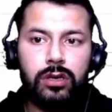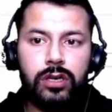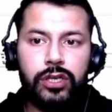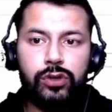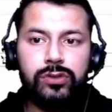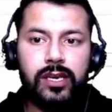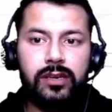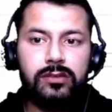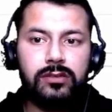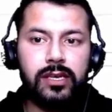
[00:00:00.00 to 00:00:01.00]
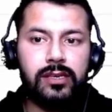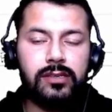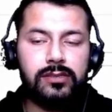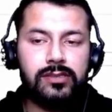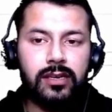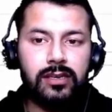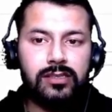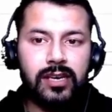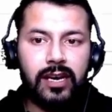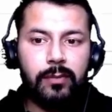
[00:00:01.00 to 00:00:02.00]
use in the single
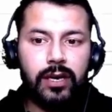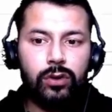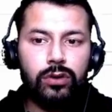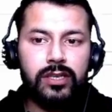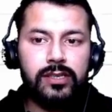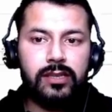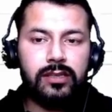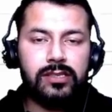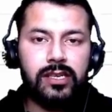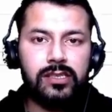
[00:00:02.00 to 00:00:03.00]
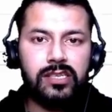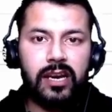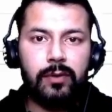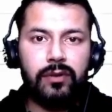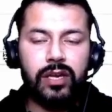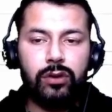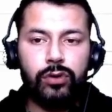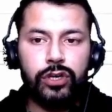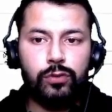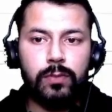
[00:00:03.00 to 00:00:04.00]
statement only. In the single statement we are
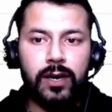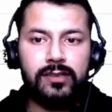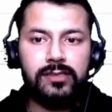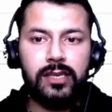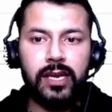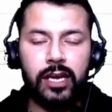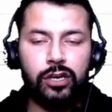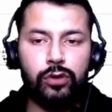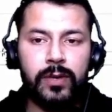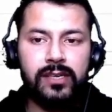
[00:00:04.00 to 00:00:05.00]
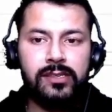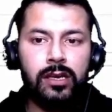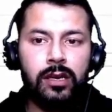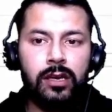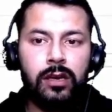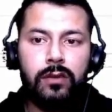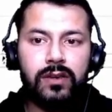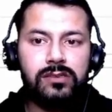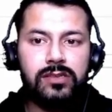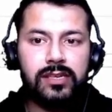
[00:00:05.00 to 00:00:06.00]
going to pass the arguments.
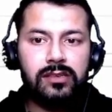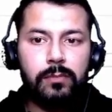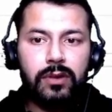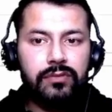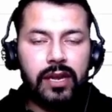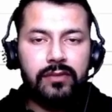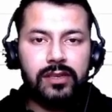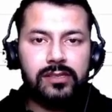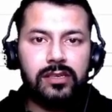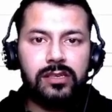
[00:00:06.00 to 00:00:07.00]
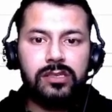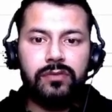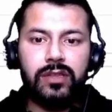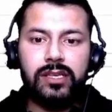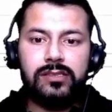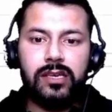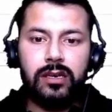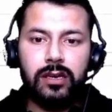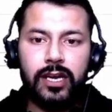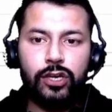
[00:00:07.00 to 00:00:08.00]
First example we have discussed with this
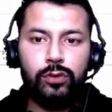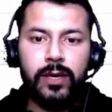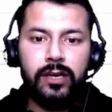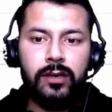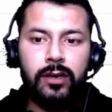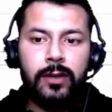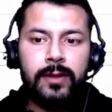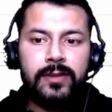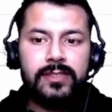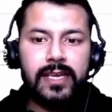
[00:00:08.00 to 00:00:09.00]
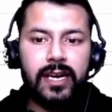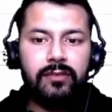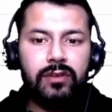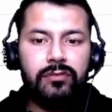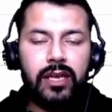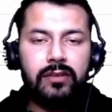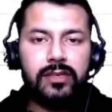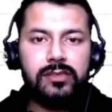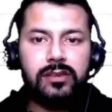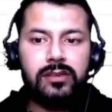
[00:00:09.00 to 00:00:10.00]
single argument. Second one we have
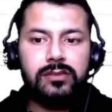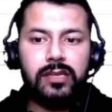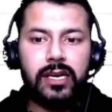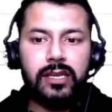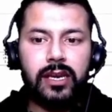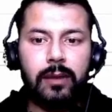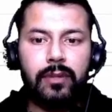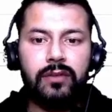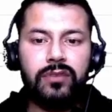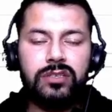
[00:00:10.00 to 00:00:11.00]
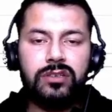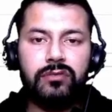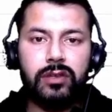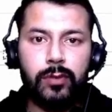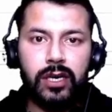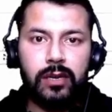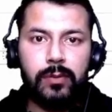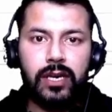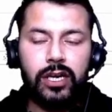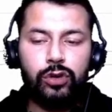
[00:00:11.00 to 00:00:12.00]
discussed that the lambda function with
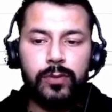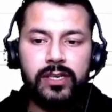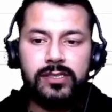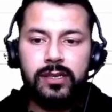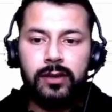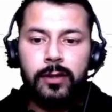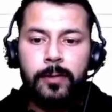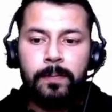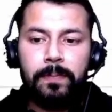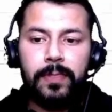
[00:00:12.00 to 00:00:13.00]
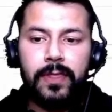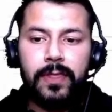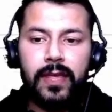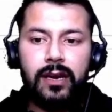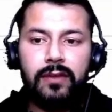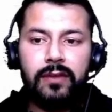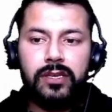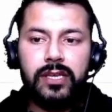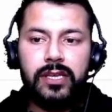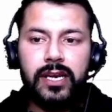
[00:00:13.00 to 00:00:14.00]
multiple arguments. Then after
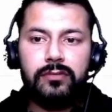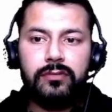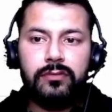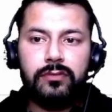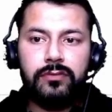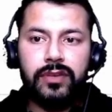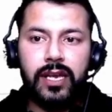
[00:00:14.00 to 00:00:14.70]
that we